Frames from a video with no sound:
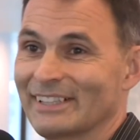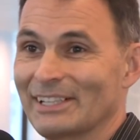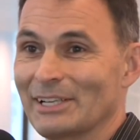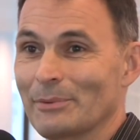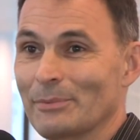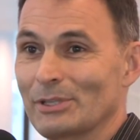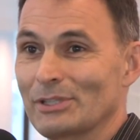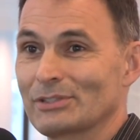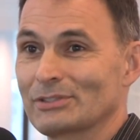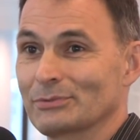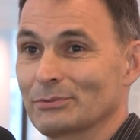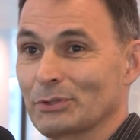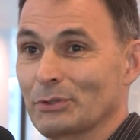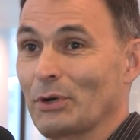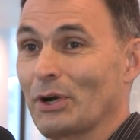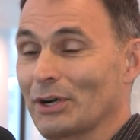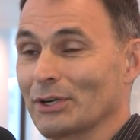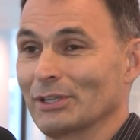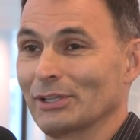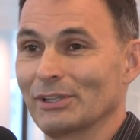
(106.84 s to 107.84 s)
I used to
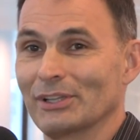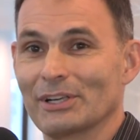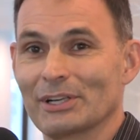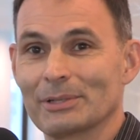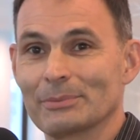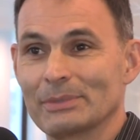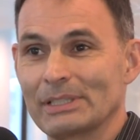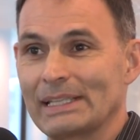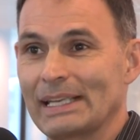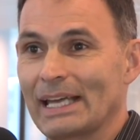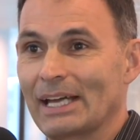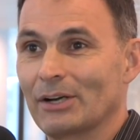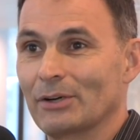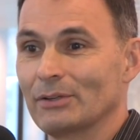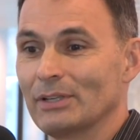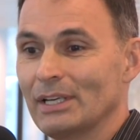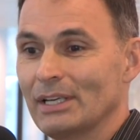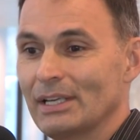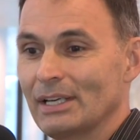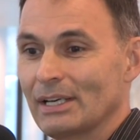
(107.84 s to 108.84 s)
require an alarm, but
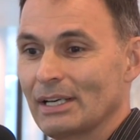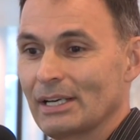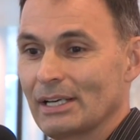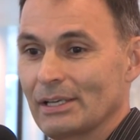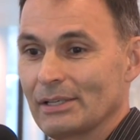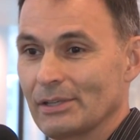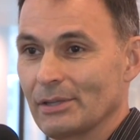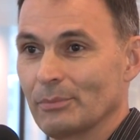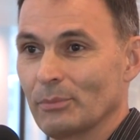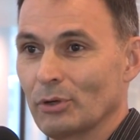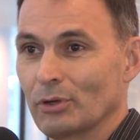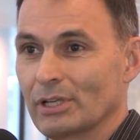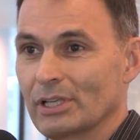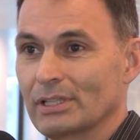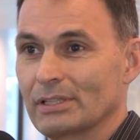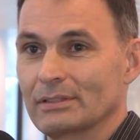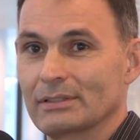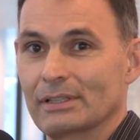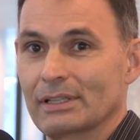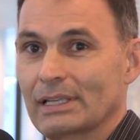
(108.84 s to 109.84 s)
now in the
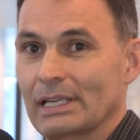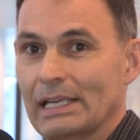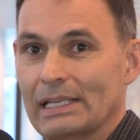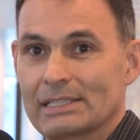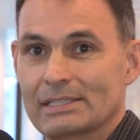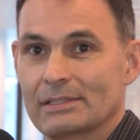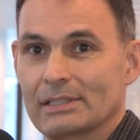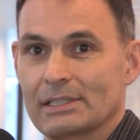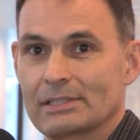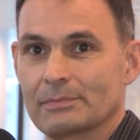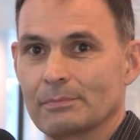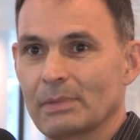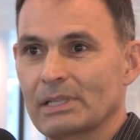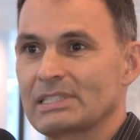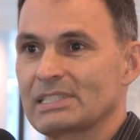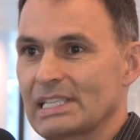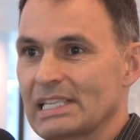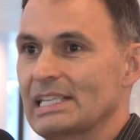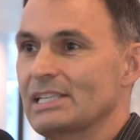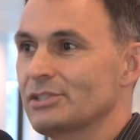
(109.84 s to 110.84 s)
morning, it's
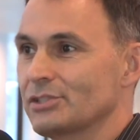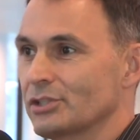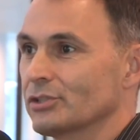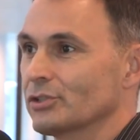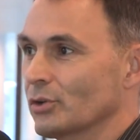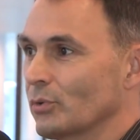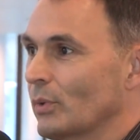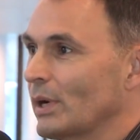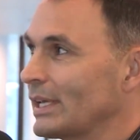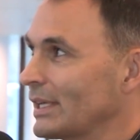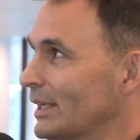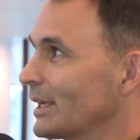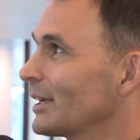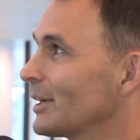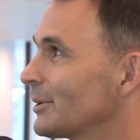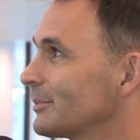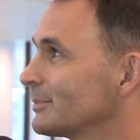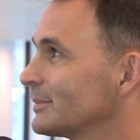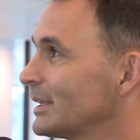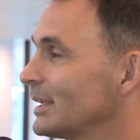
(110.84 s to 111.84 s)
much easier to wake
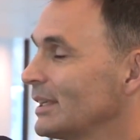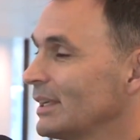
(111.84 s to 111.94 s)
up.